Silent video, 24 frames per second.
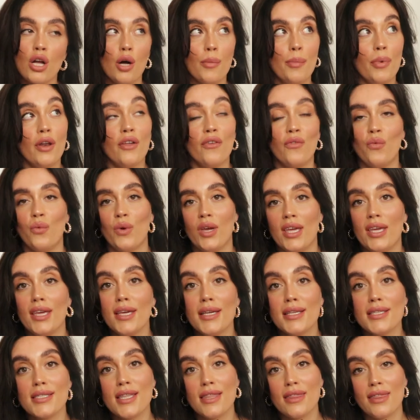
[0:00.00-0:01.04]
couple of
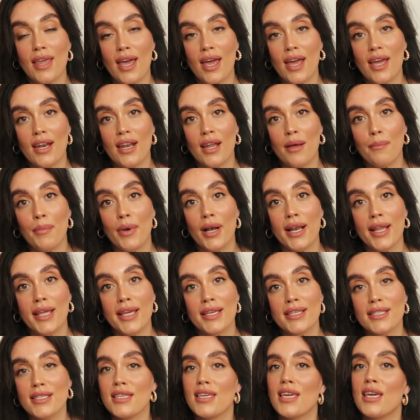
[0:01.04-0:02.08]
weeks, then
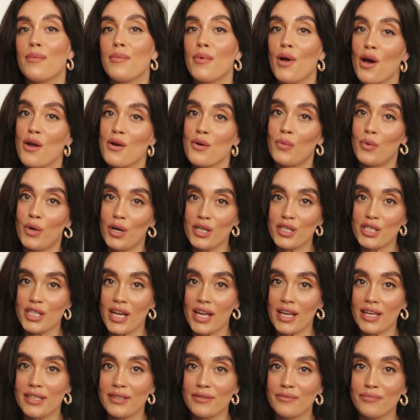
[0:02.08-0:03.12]
please keep on
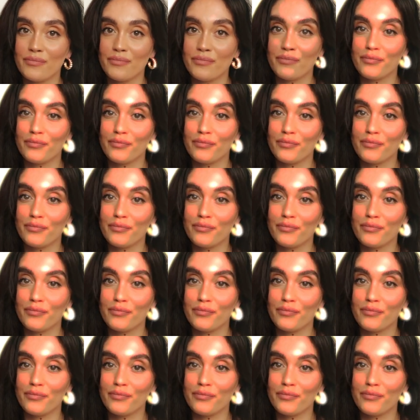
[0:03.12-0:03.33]
watching.